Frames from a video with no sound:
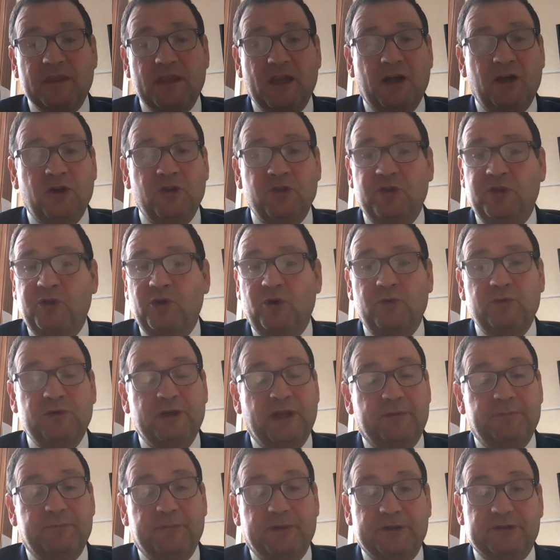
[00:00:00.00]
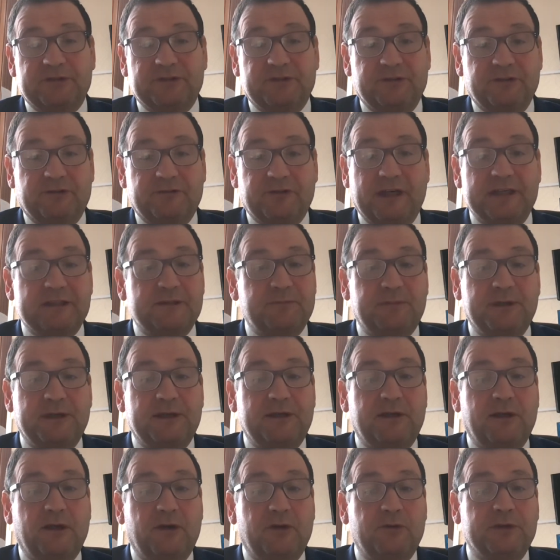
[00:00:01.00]
Although numbers are incredibly
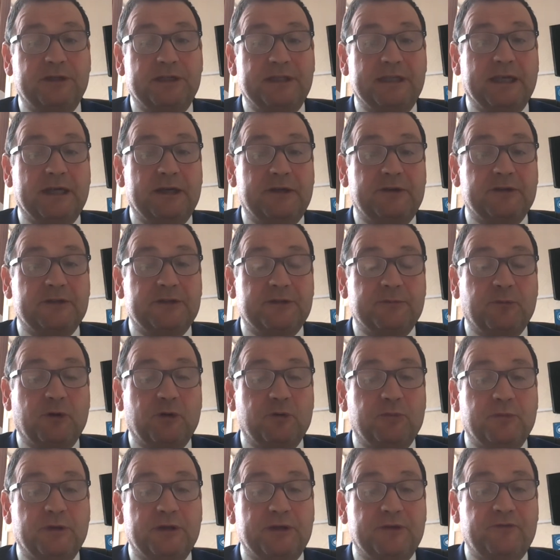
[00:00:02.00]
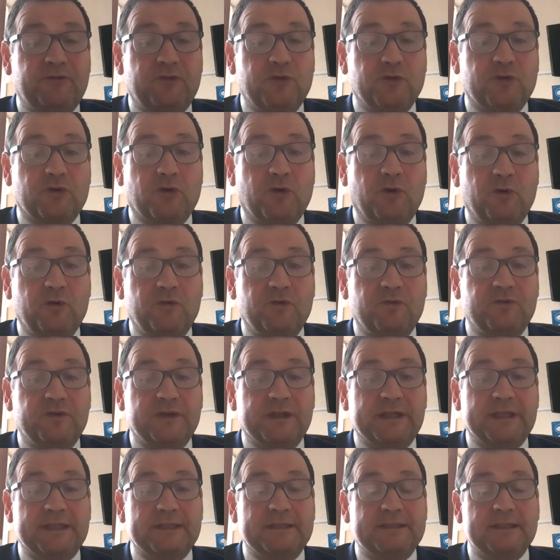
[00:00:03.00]
low in the area at the moment for
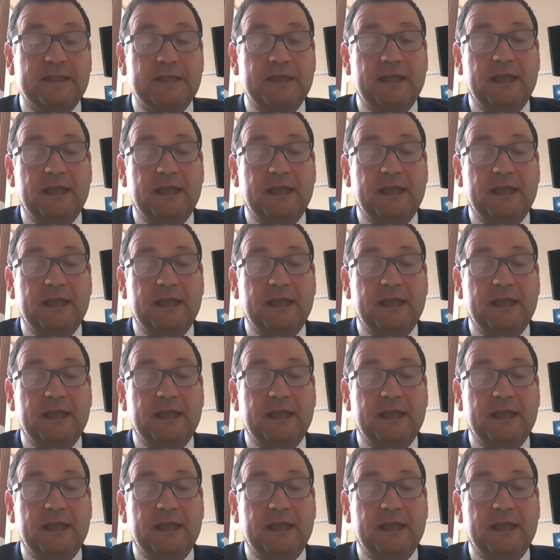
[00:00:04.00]
COVID,